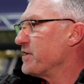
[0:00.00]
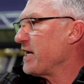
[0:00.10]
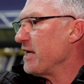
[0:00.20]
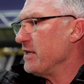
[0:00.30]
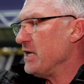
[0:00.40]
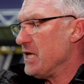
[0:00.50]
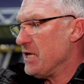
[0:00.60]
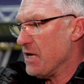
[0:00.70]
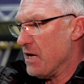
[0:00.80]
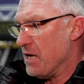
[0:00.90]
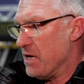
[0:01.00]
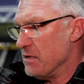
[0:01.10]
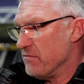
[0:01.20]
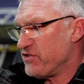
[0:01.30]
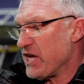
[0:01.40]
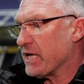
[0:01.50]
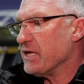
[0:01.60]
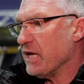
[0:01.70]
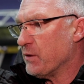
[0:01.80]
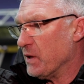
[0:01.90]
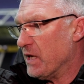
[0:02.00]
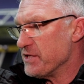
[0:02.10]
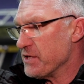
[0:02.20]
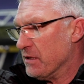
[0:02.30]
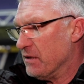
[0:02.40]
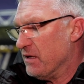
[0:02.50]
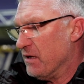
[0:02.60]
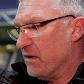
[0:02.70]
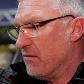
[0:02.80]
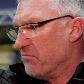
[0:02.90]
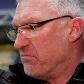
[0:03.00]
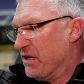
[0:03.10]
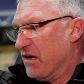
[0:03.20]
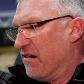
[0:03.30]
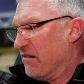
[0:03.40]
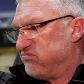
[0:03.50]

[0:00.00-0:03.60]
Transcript: to get the uh, second equaliser, but